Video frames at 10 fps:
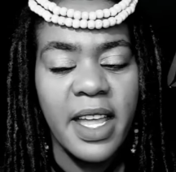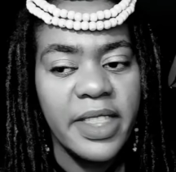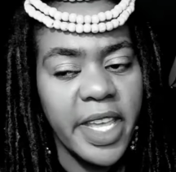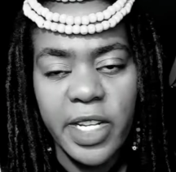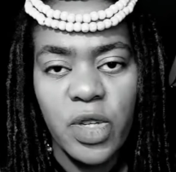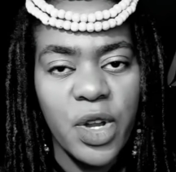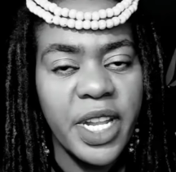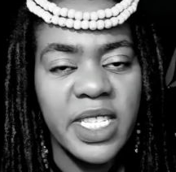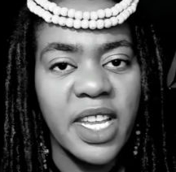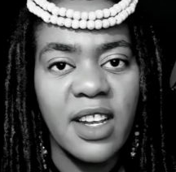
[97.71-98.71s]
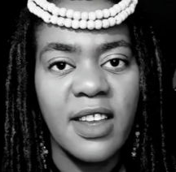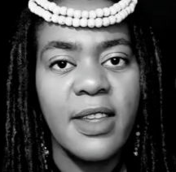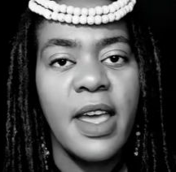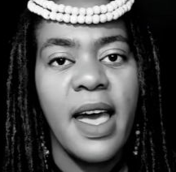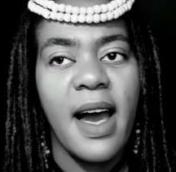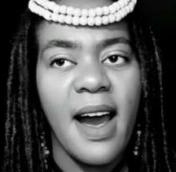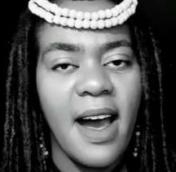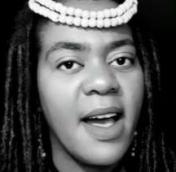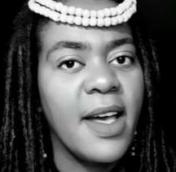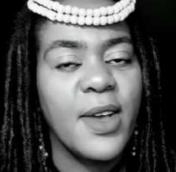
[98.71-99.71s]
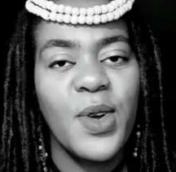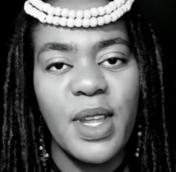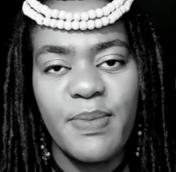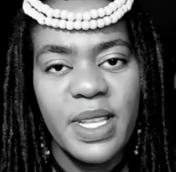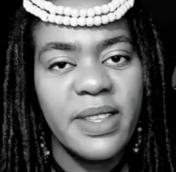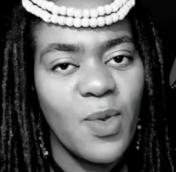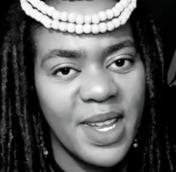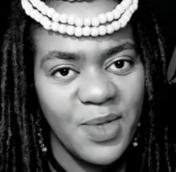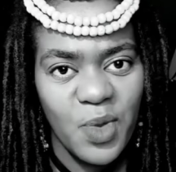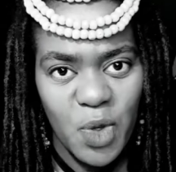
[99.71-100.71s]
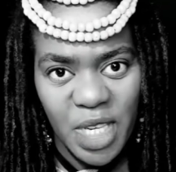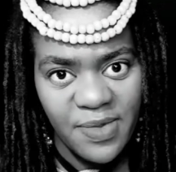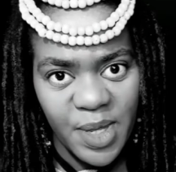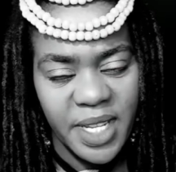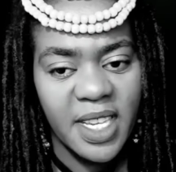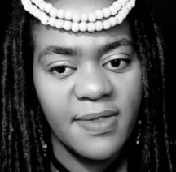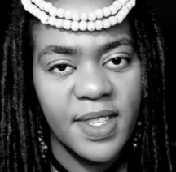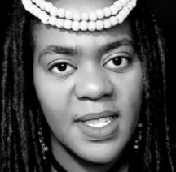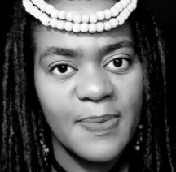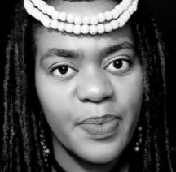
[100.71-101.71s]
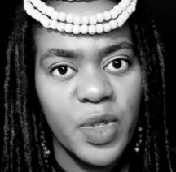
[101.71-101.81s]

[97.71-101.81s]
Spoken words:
They don't necessarily are gonna be the one to give you the gifts.